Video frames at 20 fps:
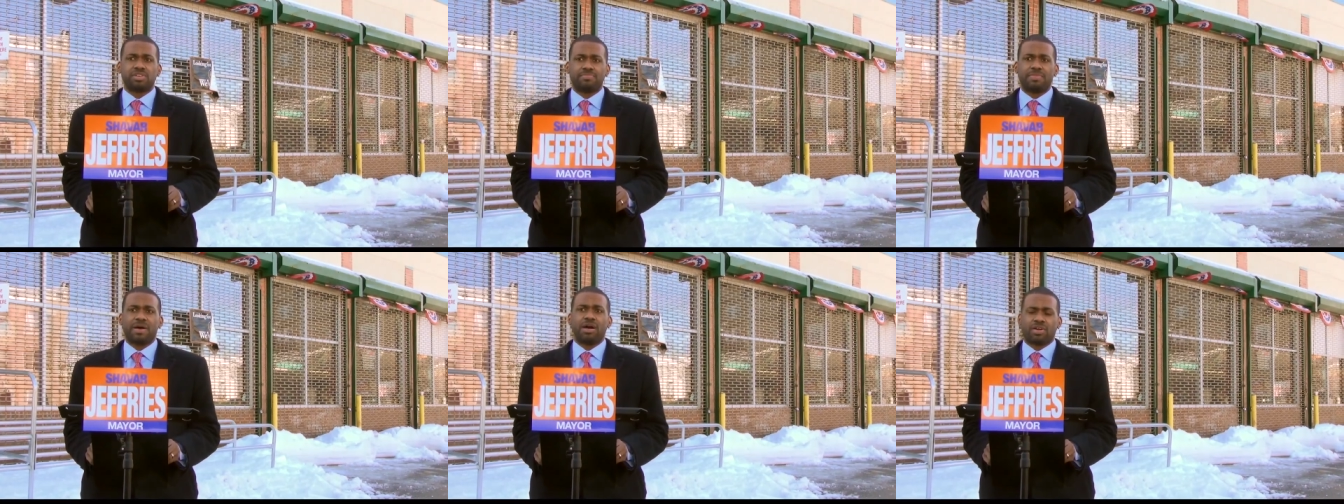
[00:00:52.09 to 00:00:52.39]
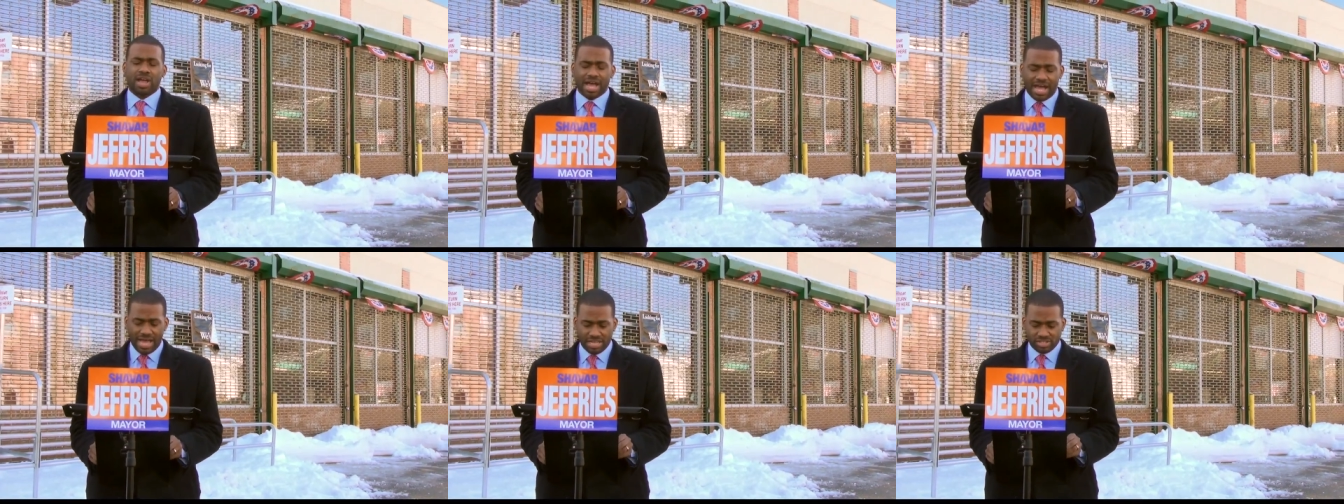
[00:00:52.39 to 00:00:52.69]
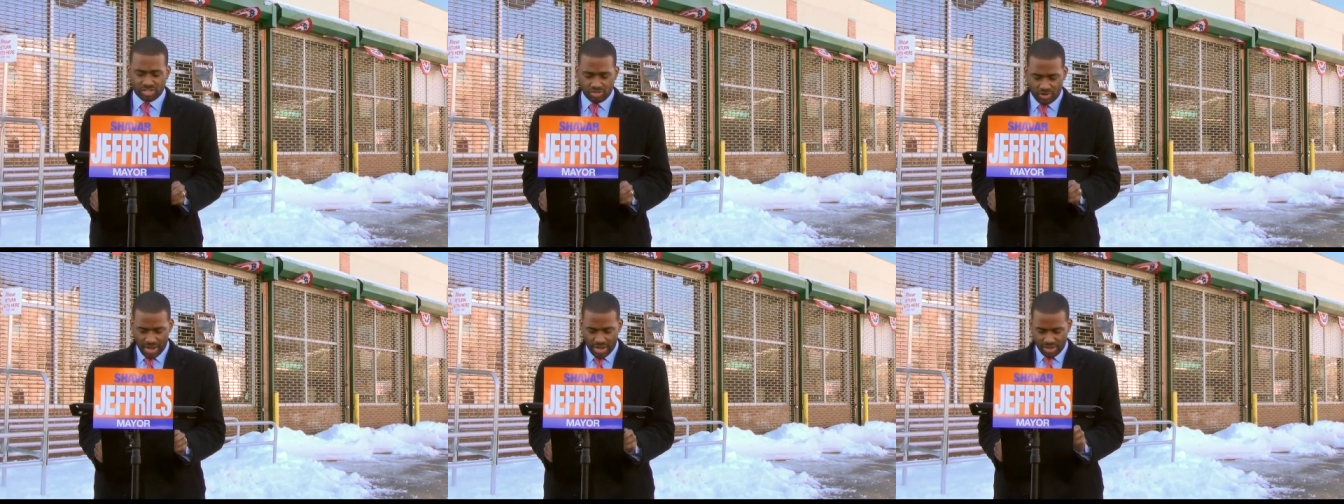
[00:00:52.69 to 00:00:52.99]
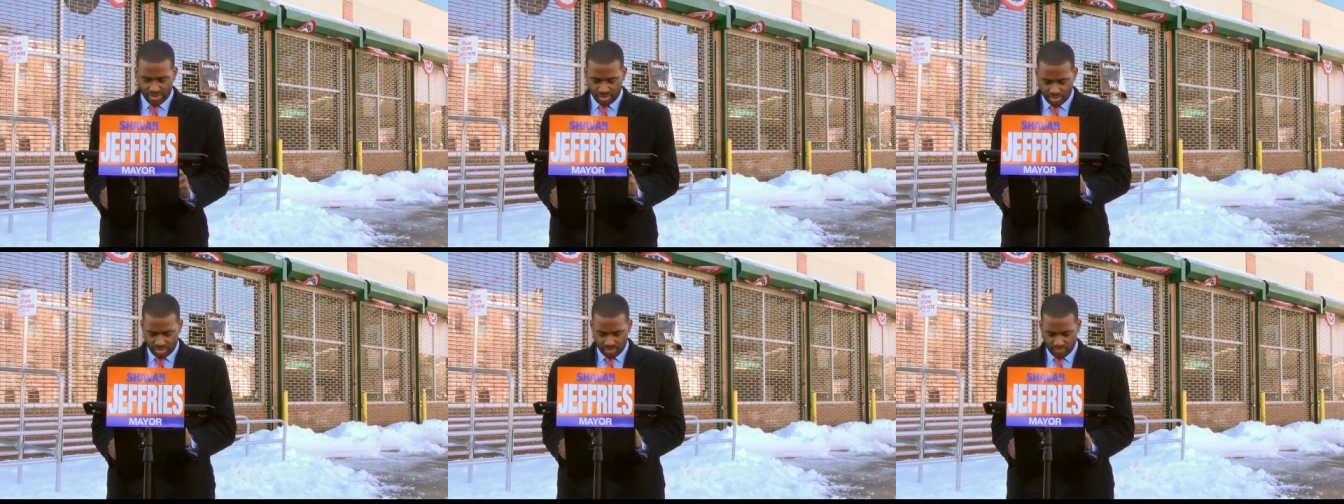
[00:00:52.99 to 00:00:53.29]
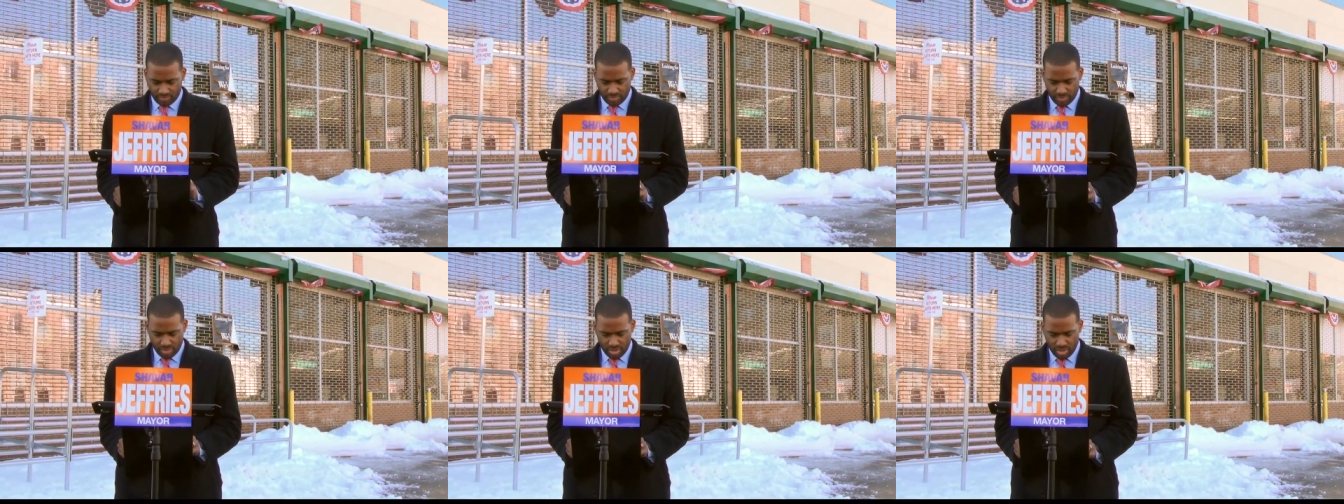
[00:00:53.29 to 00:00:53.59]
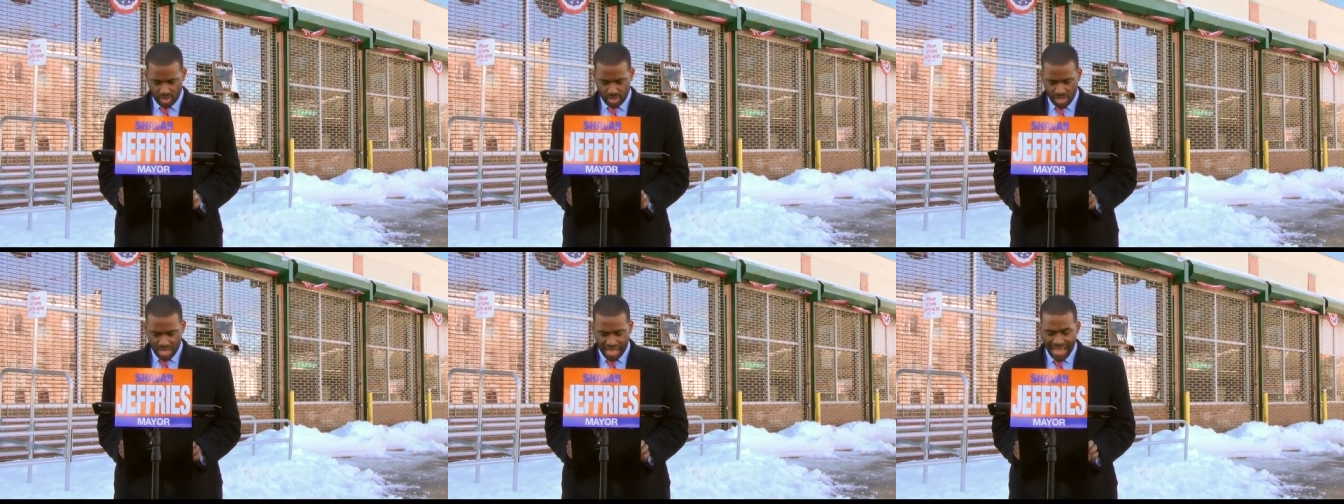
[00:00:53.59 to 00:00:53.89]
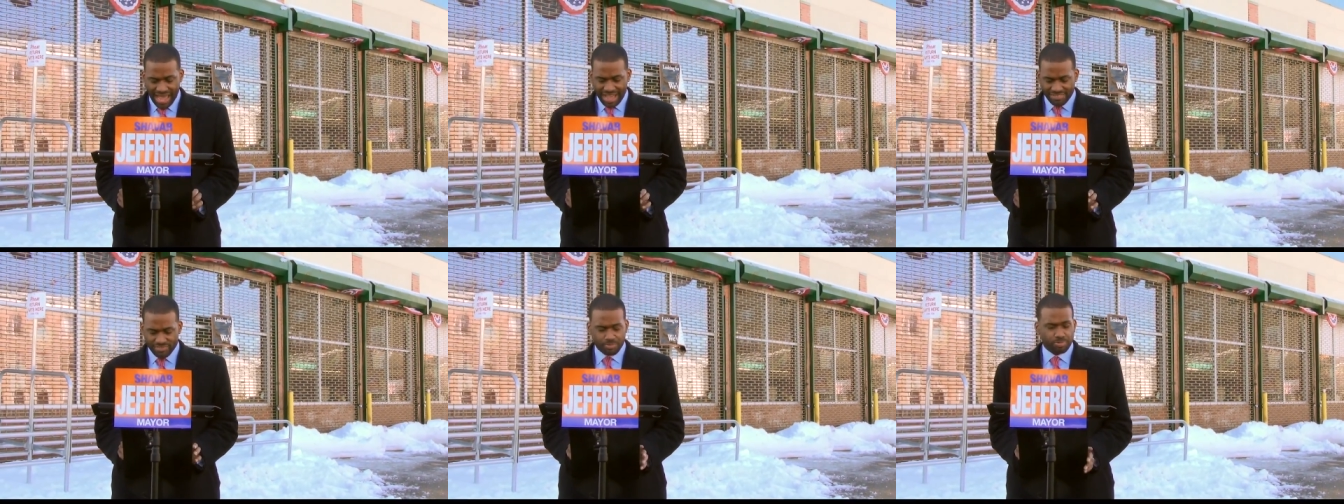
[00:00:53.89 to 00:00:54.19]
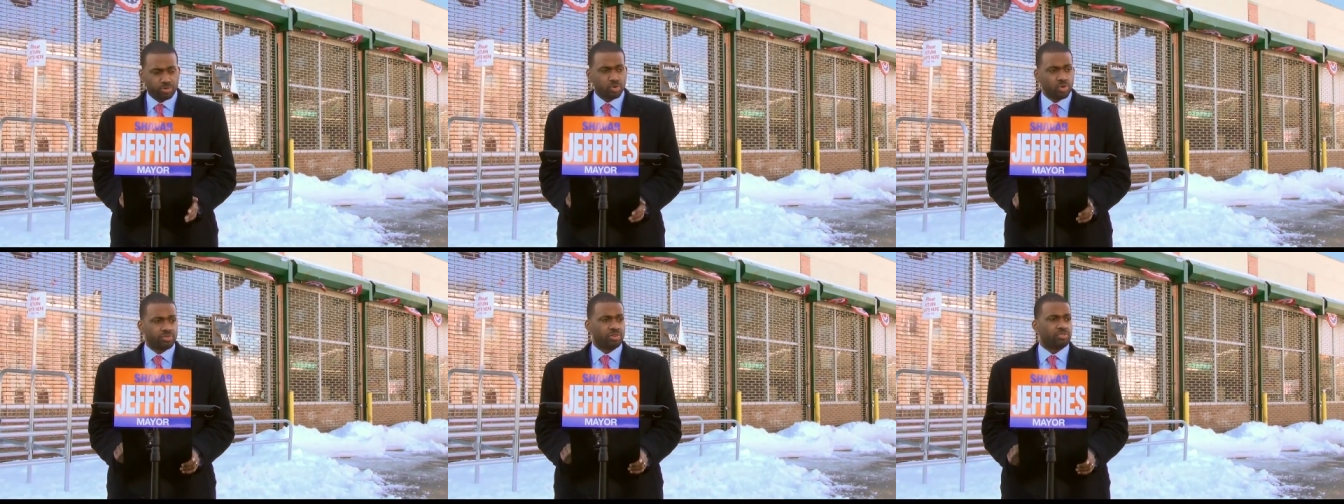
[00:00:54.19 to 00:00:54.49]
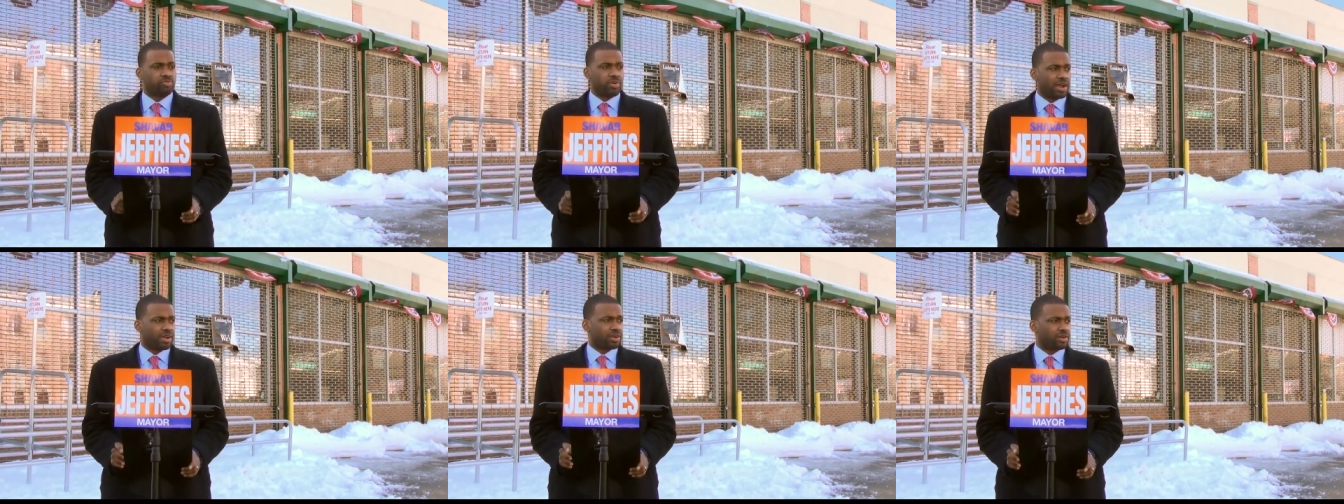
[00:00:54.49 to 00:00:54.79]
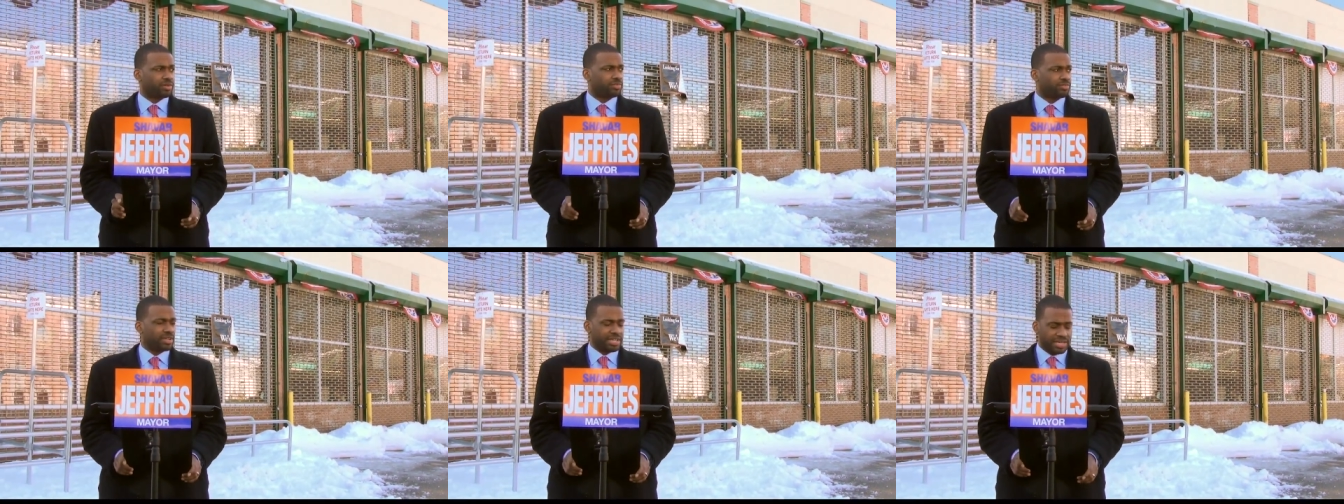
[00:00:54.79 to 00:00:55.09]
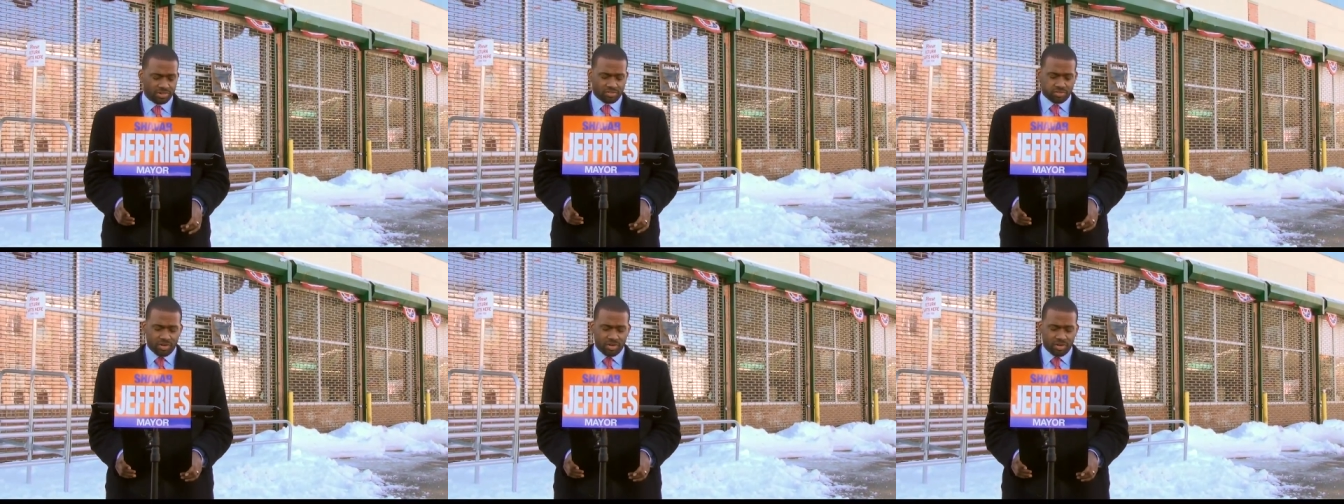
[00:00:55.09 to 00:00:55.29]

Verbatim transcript: is about contrast. I have a proven record in